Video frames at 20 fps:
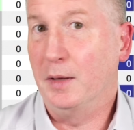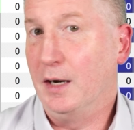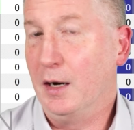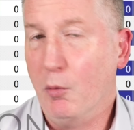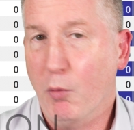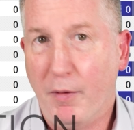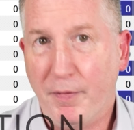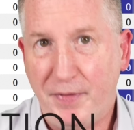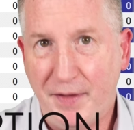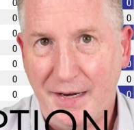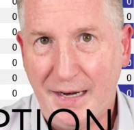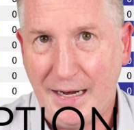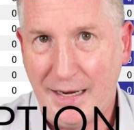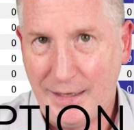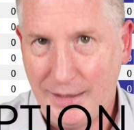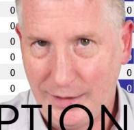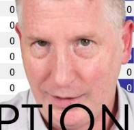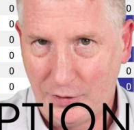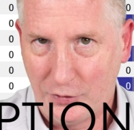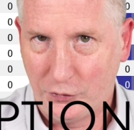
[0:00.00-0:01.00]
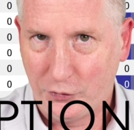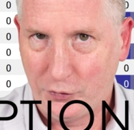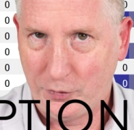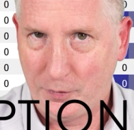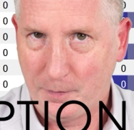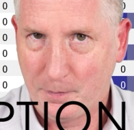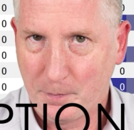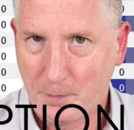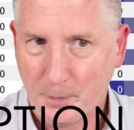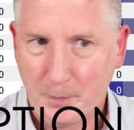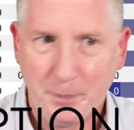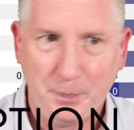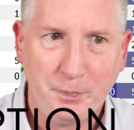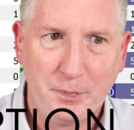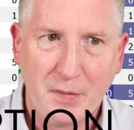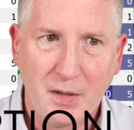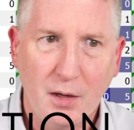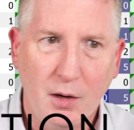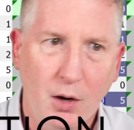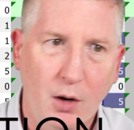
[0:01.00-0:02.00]
what the data is.
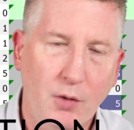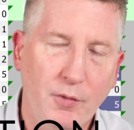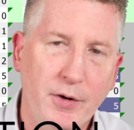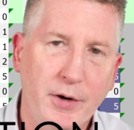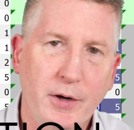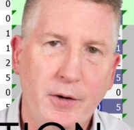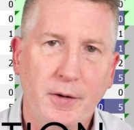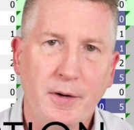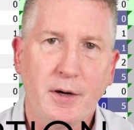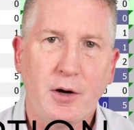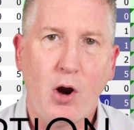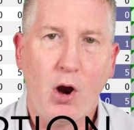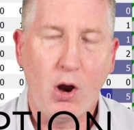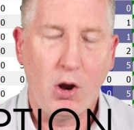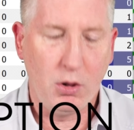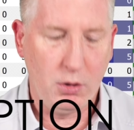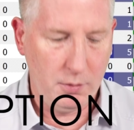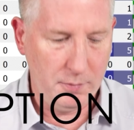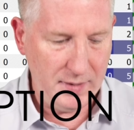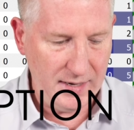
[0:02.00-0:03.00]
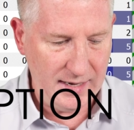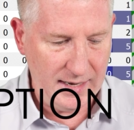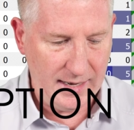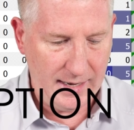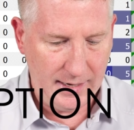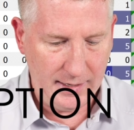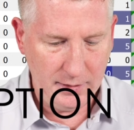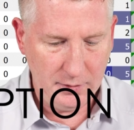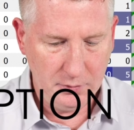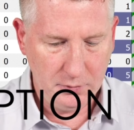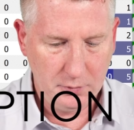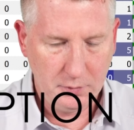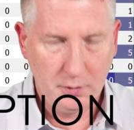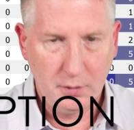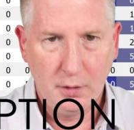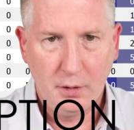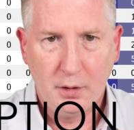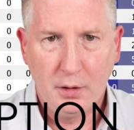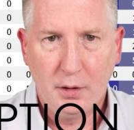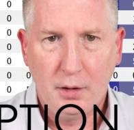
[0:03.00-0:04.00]
Over here in column A,
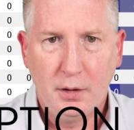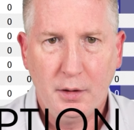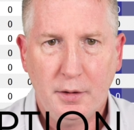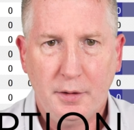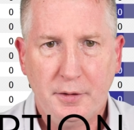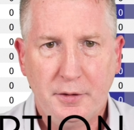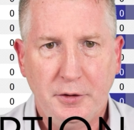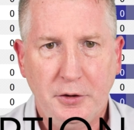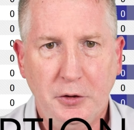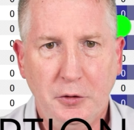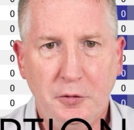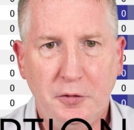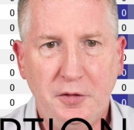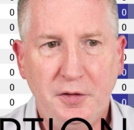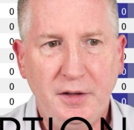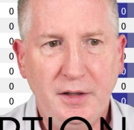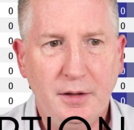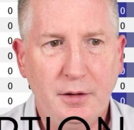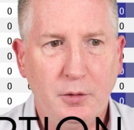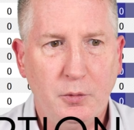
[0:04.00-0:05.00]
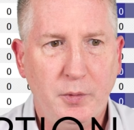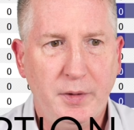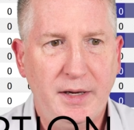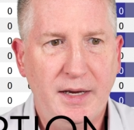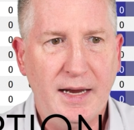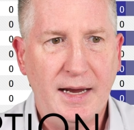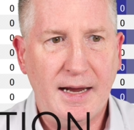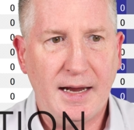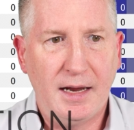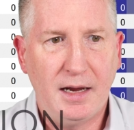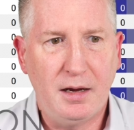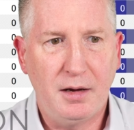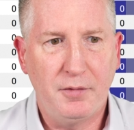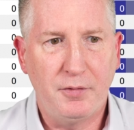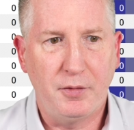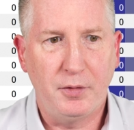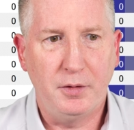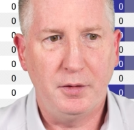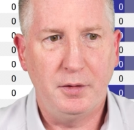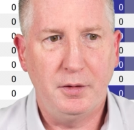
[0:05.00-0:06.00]
you see that we have
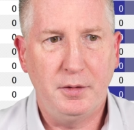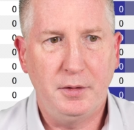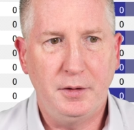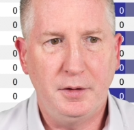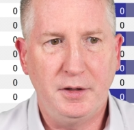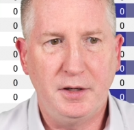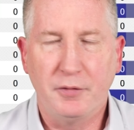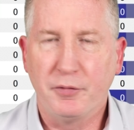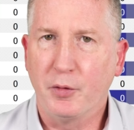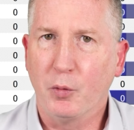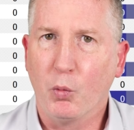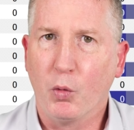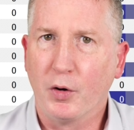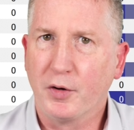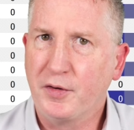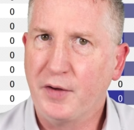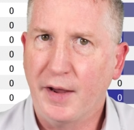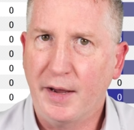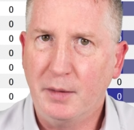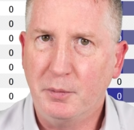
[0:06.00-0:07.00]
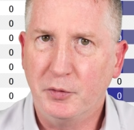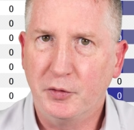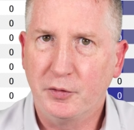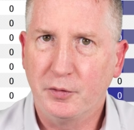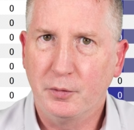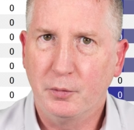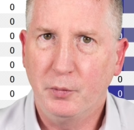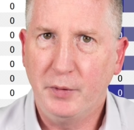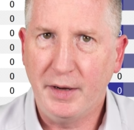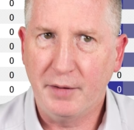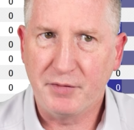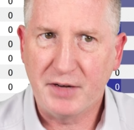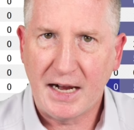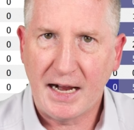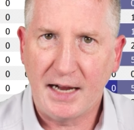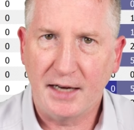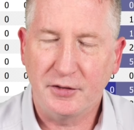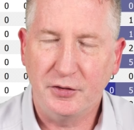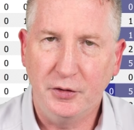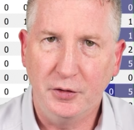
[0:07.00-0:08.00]
different work types. We have
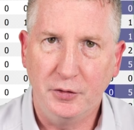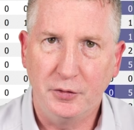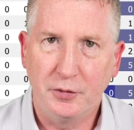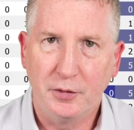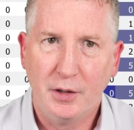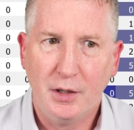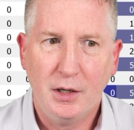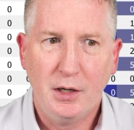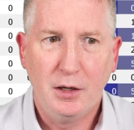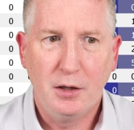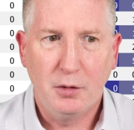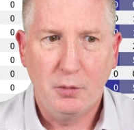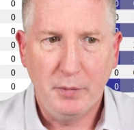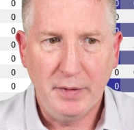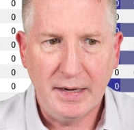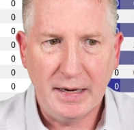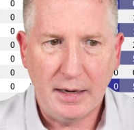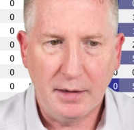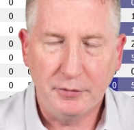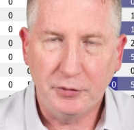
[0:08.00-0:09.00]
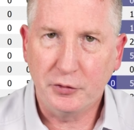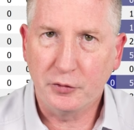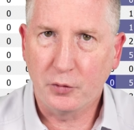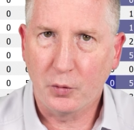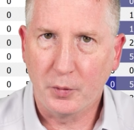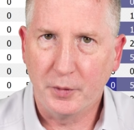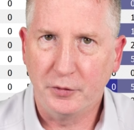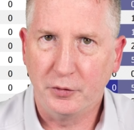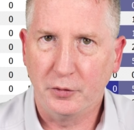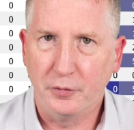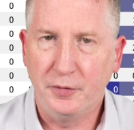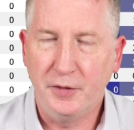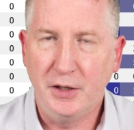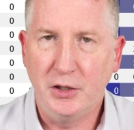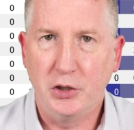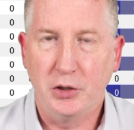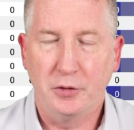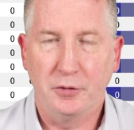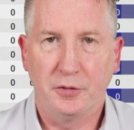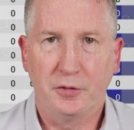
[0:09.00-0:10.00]
taxes, we have stories or
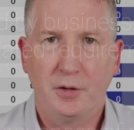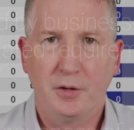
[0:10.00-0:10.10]
features.